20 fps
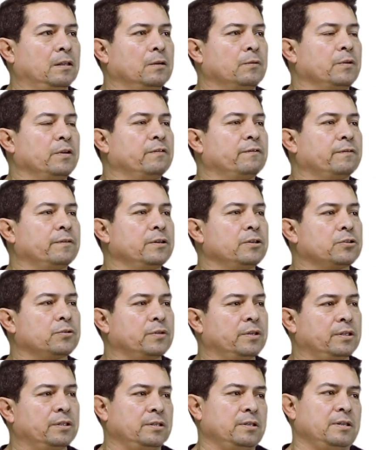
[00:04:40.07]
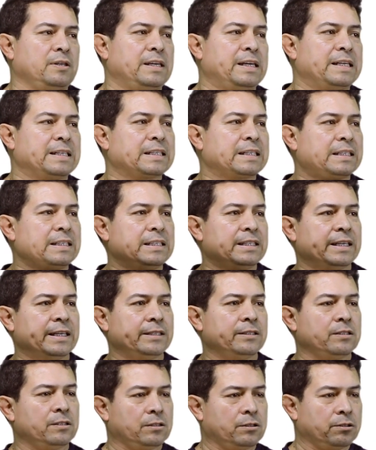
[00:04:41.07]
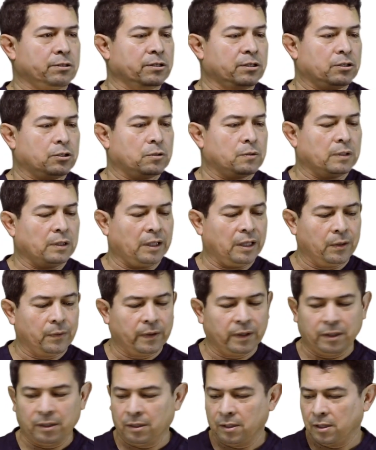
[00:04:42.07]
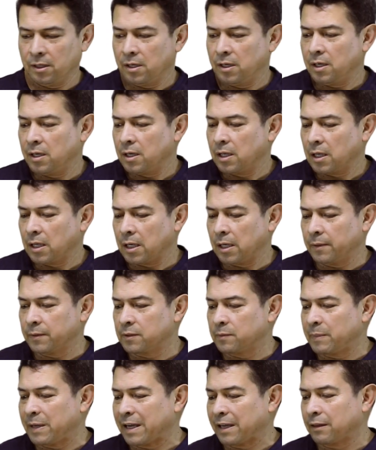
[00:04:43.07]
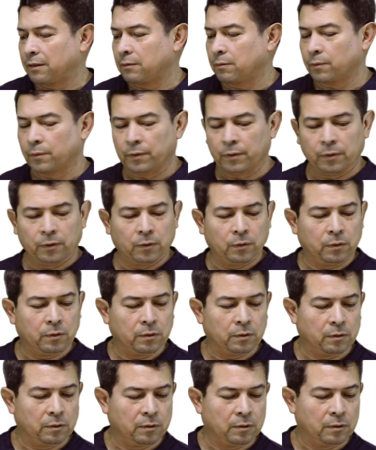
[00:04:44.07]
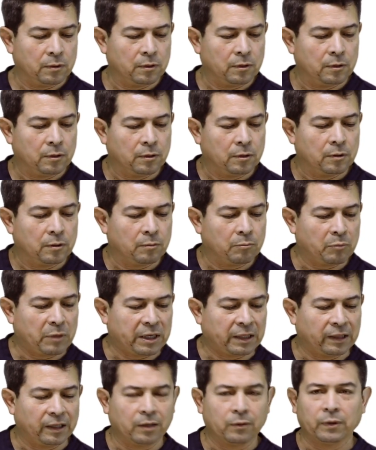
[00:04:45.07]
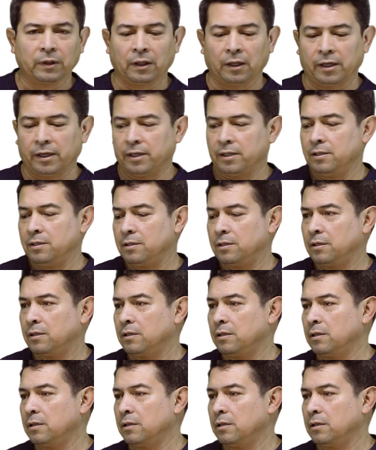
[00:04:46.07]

The refrigerant has condensed, turned into a liquid, comes back through my liquid line,